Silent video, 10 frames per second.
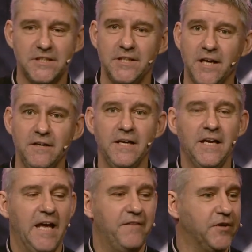You know,
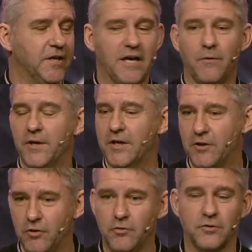if you can go on a
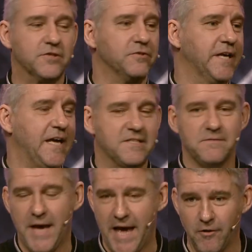course or get
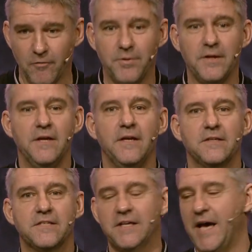some help,
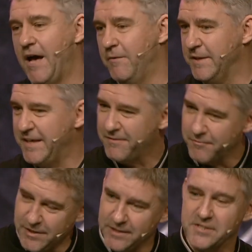to help get
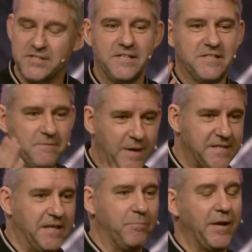a real
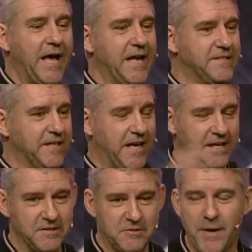systematic plan to
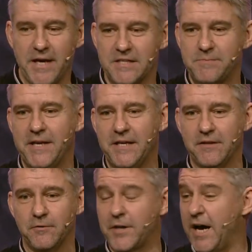get your sp
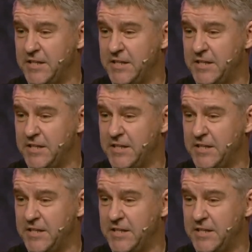spending in order.